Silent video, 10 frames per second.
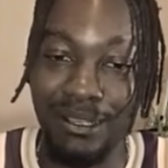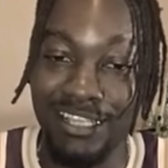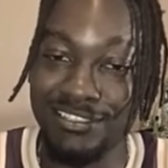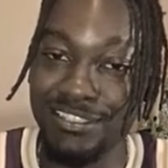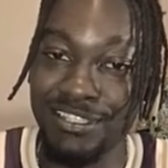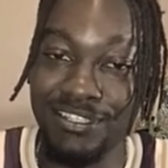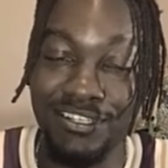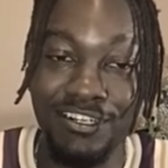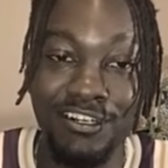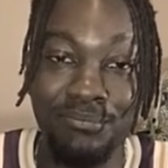I
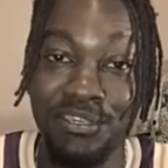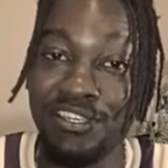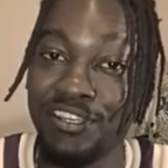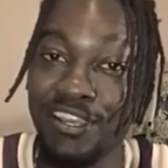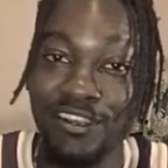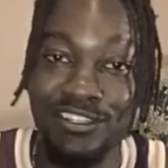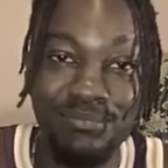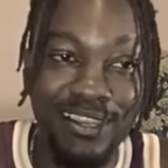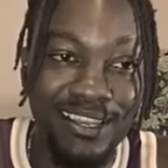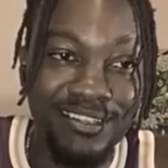see uh,
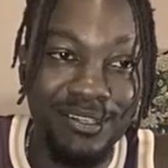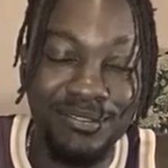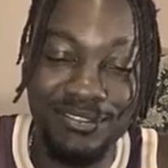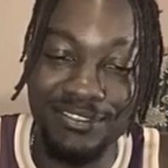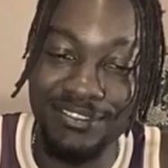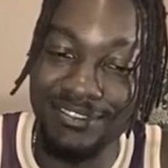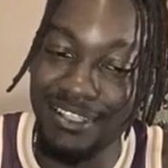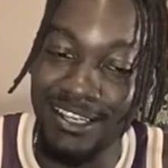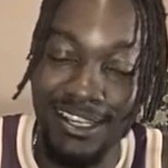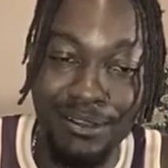millionaires buying it.
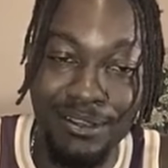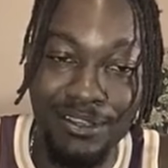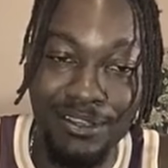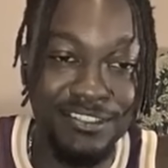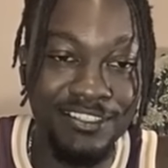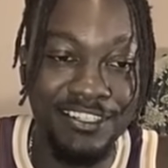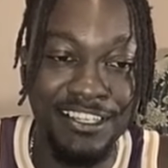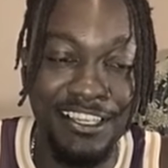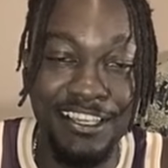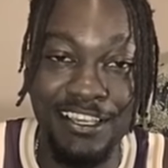Uh,
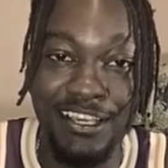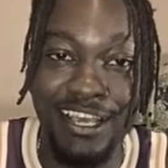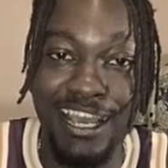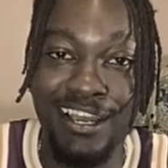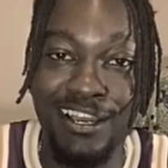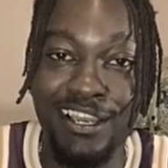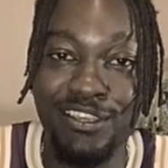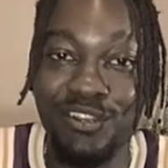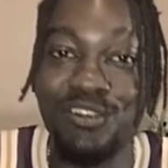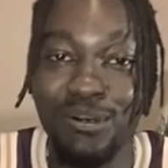I
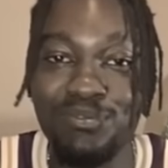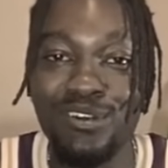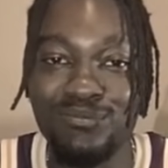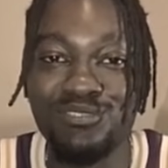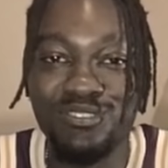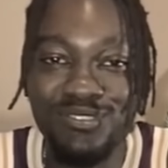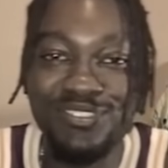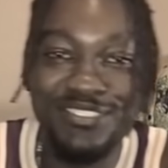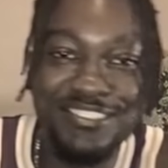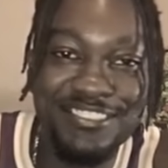get a couple of them too.